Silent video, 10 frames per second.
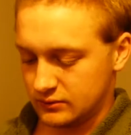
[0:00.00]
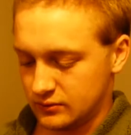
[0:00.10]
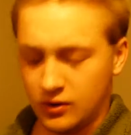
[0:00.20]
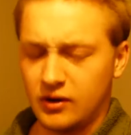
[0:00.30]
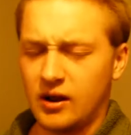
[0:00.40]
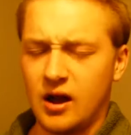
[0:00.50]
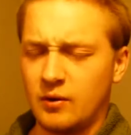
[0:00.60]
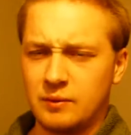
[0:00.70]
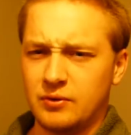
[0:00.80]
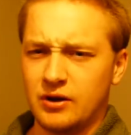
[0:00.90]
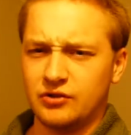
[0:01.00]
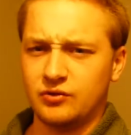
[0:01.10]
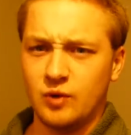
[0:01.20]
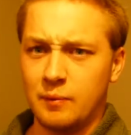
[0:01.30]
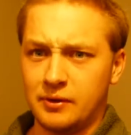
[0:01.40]

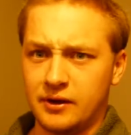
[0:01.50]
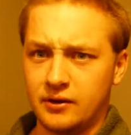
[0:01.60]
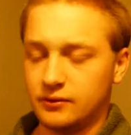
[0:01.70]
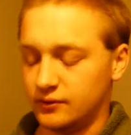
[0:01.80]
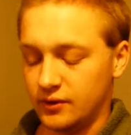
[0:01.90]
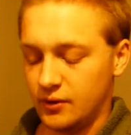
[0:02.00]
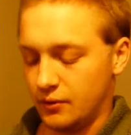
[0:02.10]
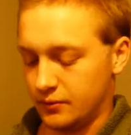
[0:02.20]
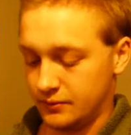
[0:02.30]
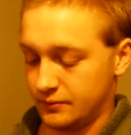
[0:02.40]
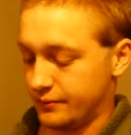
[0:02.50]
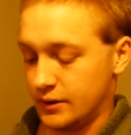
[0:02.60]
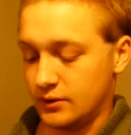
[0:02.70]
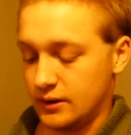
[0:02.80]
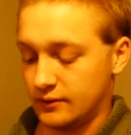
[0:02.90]
replica, so, I
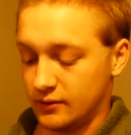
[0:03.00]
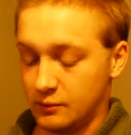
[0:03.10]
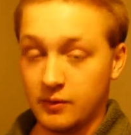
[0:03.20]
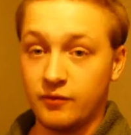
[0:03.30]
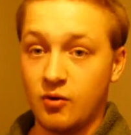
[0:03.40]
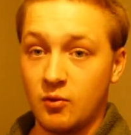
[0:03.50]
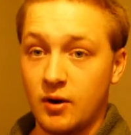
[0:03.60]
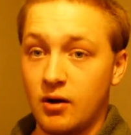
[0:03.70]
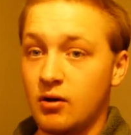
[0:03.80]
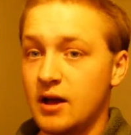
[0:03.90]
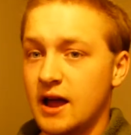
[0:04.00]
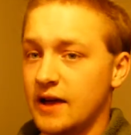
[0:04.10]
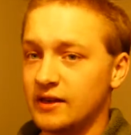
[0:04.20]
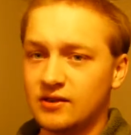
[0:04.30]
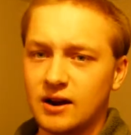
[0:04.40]
mean, it's going to perform well,
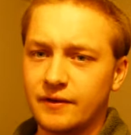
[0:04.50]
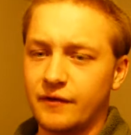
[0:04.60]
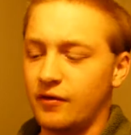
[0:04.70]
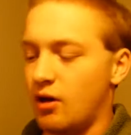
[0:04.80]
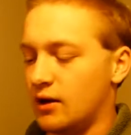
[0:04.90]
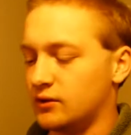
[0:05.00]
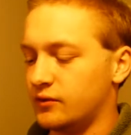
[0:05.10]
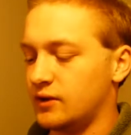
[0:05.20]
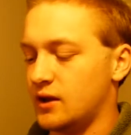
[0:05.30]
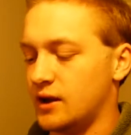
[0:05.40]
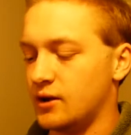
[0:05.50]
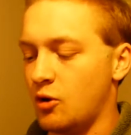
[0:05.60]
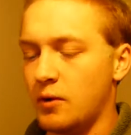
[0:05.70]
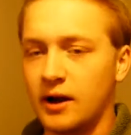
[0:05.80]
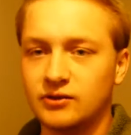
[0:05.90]
and that's kind of a philosophy that I
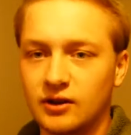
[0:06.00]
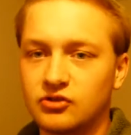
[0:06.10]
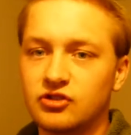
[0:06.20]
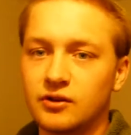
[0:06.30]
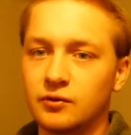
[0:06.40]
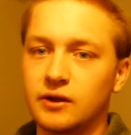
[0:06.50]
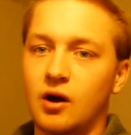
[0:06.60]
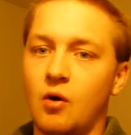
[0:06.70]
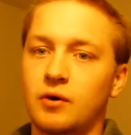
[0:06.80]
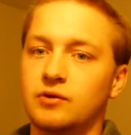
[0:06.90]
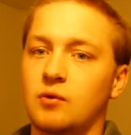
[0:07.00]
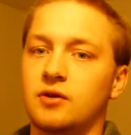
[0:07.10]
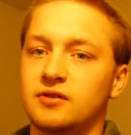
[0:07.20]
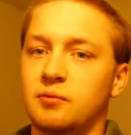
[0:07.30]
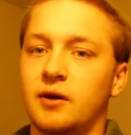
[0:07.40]
go by, is I generally always
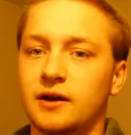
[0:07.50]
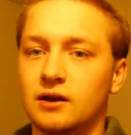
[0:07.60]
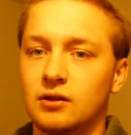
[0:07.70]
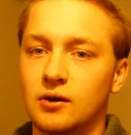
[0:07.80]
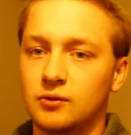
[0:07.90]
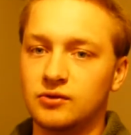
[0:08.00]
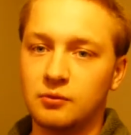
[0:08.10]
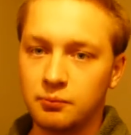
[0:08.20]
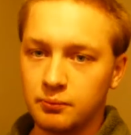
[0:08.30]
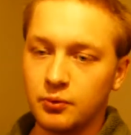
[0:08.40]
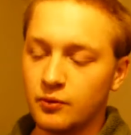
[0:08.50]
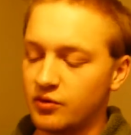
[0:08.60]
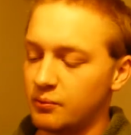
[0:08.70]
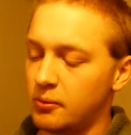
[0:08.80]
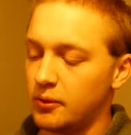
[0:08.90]
want to buy clones to prove
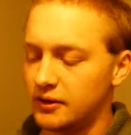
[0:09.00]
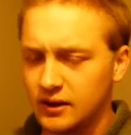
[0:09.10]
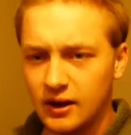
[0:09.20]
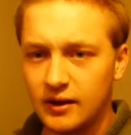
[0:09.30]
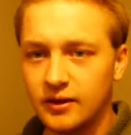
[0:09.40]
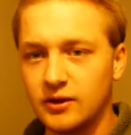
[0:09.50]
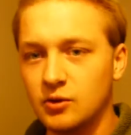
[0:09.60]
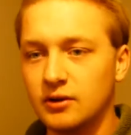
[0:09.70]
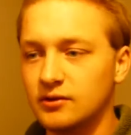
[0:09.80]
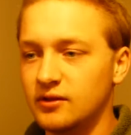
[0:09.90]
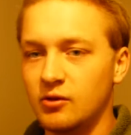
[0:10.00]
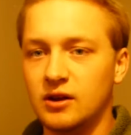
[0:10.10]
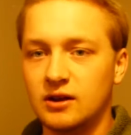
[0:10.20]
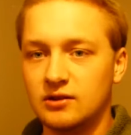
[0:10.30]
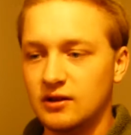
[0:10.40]
the point that you can still
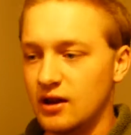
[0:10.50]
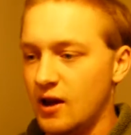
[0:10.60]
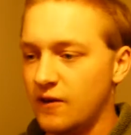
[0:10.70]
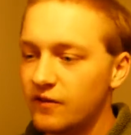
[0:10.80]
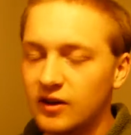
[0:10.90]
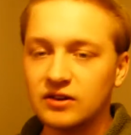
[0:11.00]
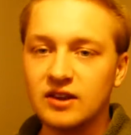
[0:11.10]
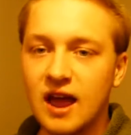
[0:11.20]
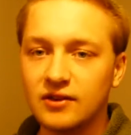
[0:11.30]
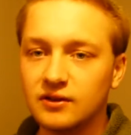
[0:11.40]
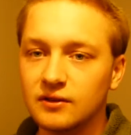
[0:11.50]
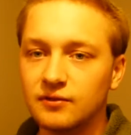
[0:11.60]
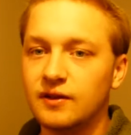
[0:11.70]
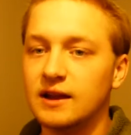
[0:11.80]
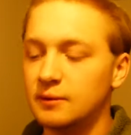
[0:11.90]
get a fantastic
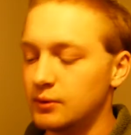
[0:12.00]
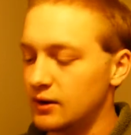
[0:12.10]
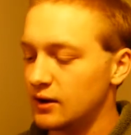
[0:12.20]
vape